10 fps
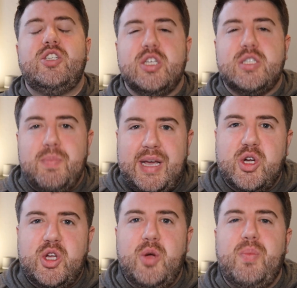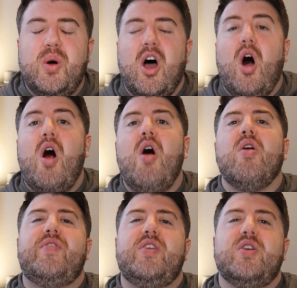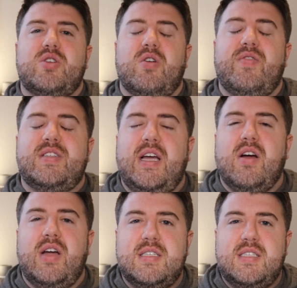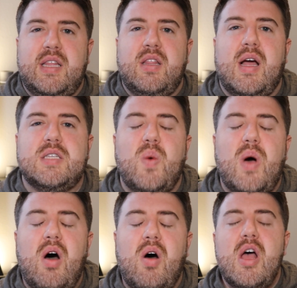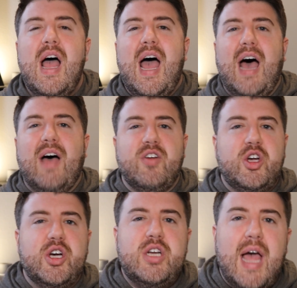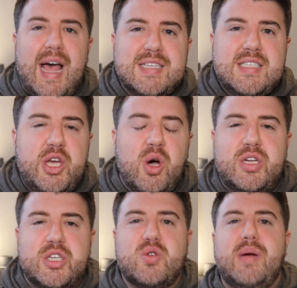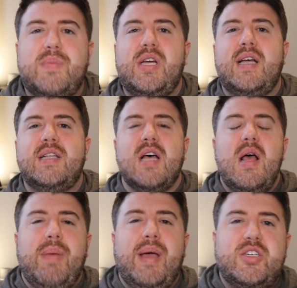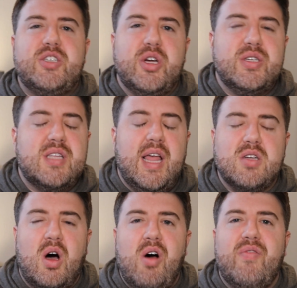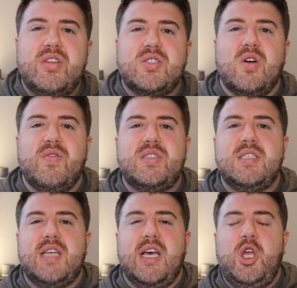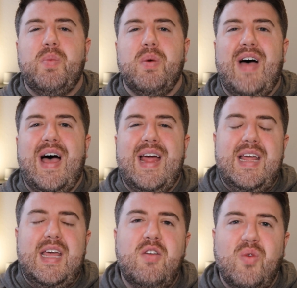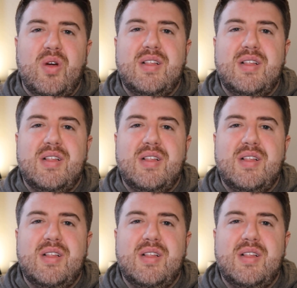just make sure you put all of your service areas in there as well. Have good SEO descriptions. Make sure you select all of the services that you provide in real